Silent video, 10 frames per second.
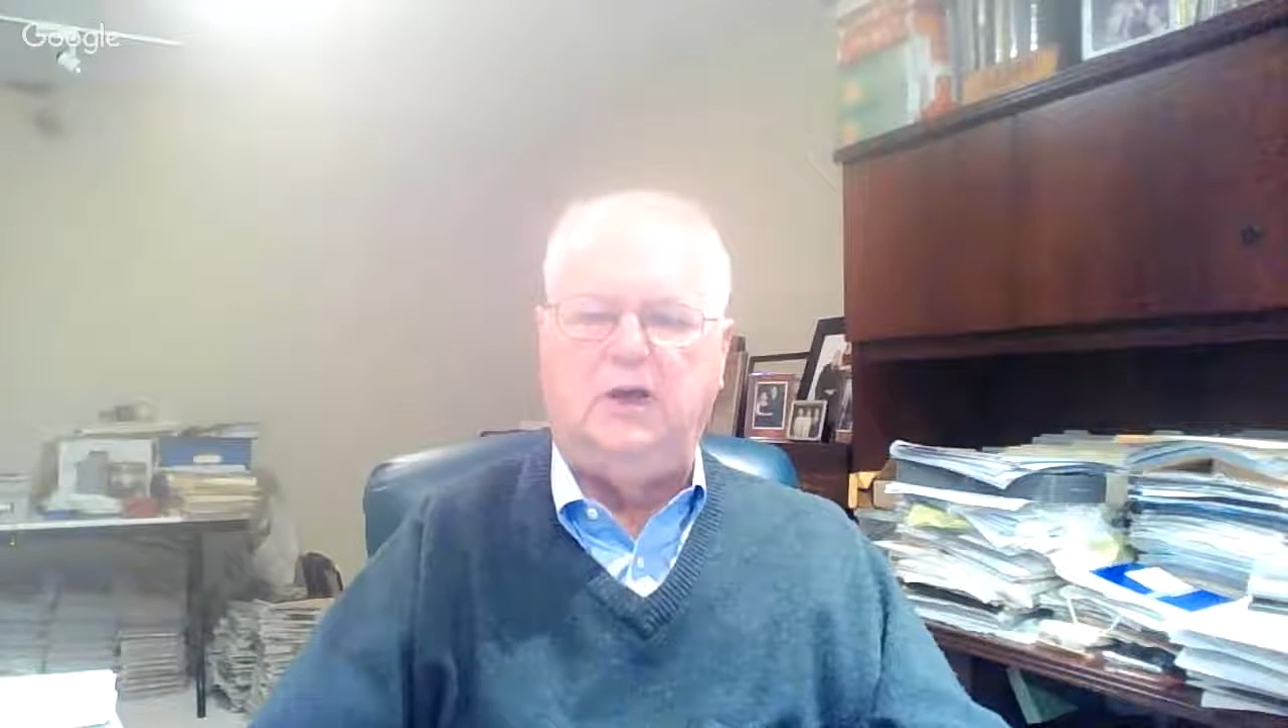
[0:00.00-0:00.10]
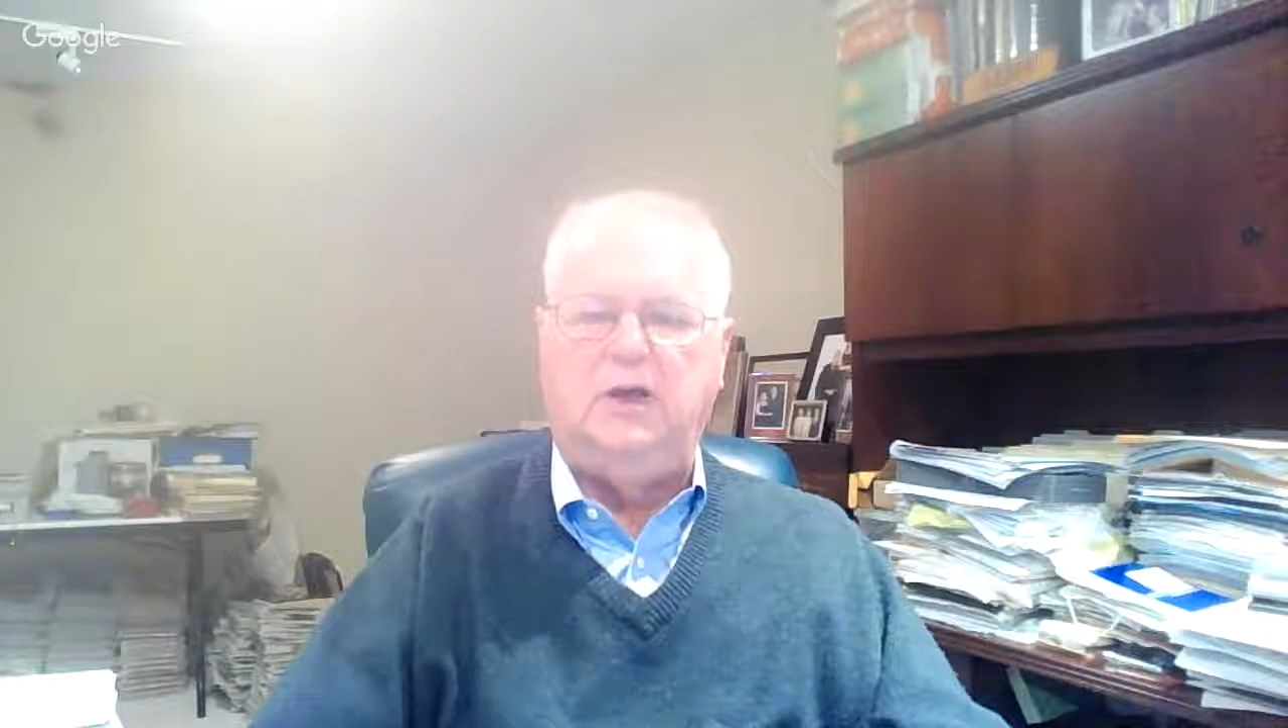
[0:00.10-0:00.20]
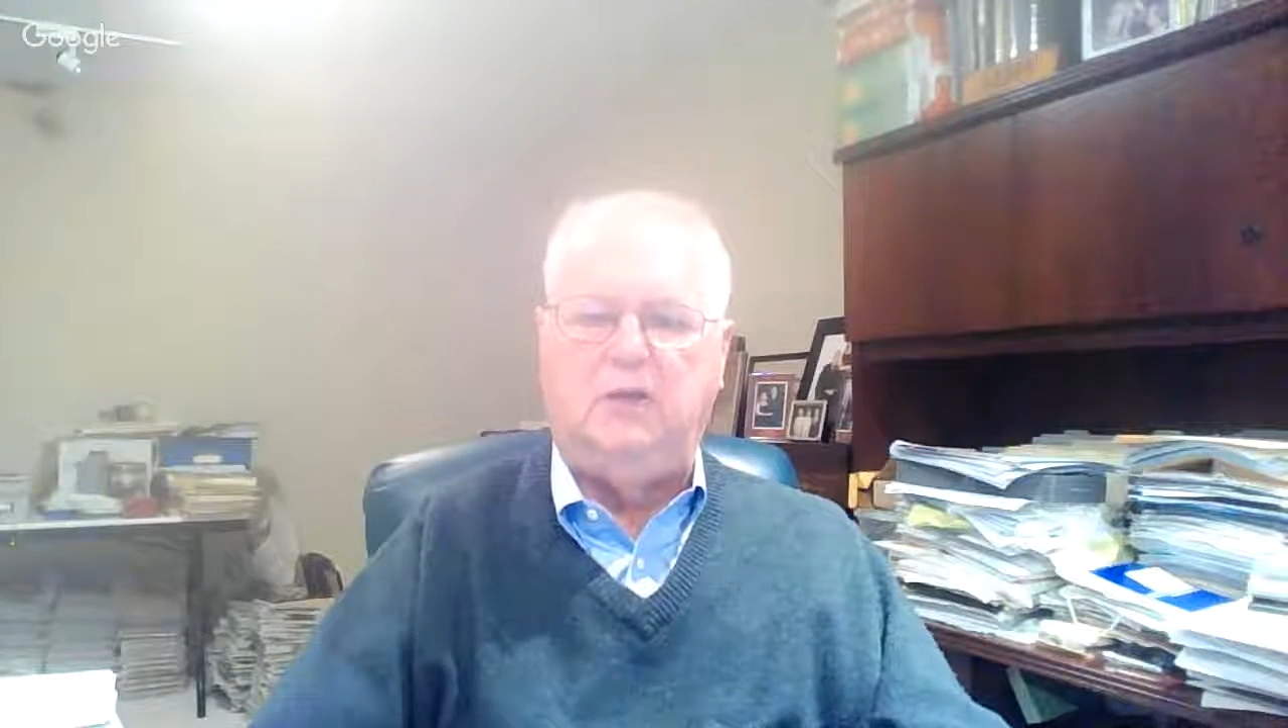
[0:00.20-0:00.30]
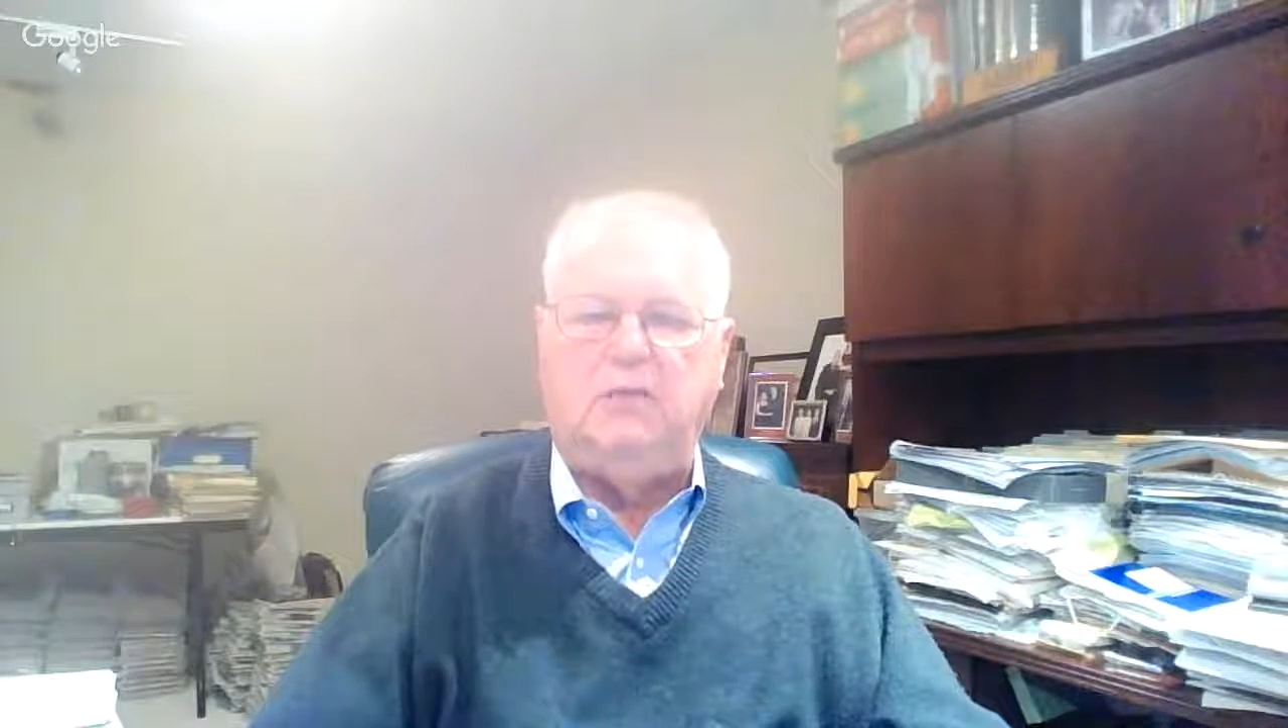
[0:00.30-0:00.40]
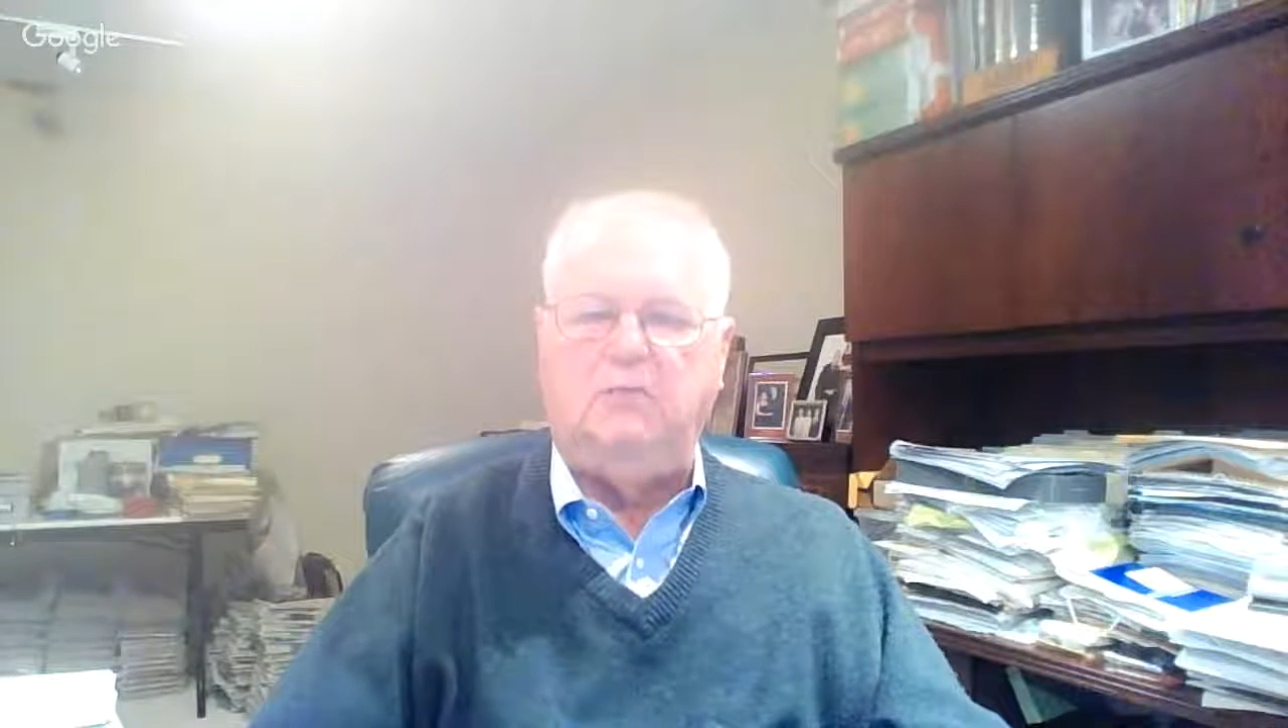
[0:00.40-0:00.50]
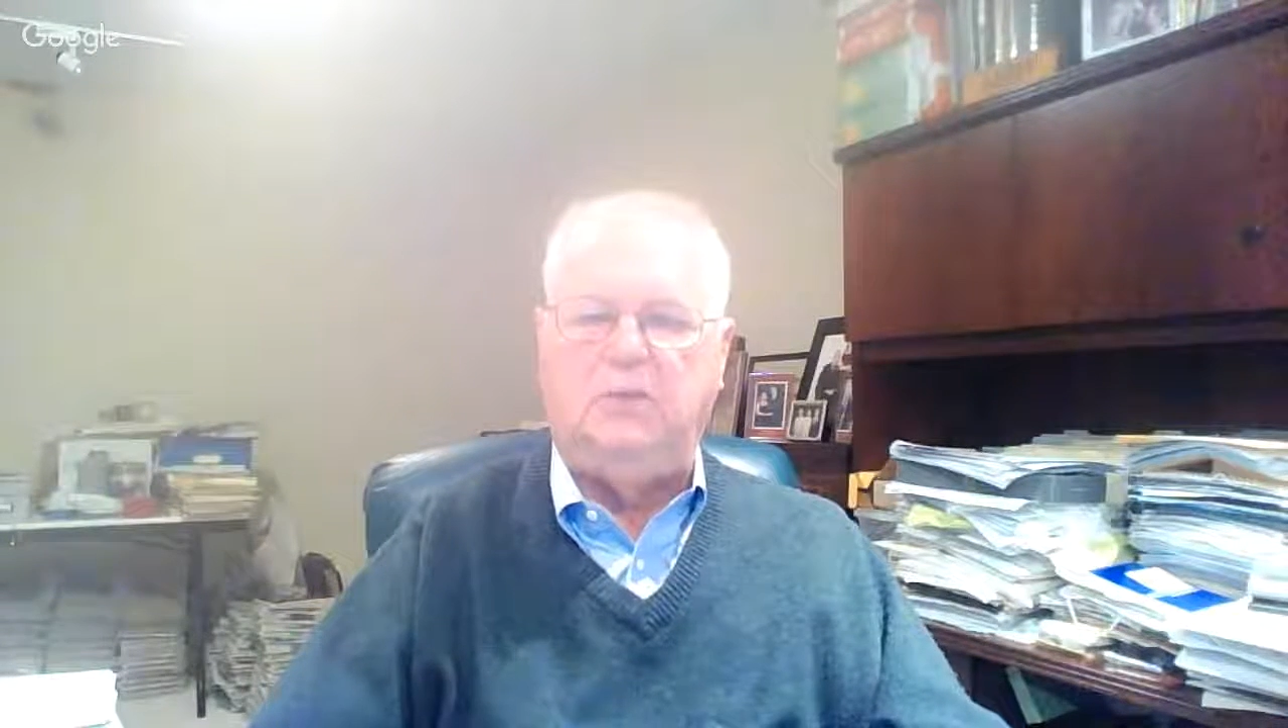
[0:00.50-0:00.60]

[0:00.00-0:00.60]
We're talking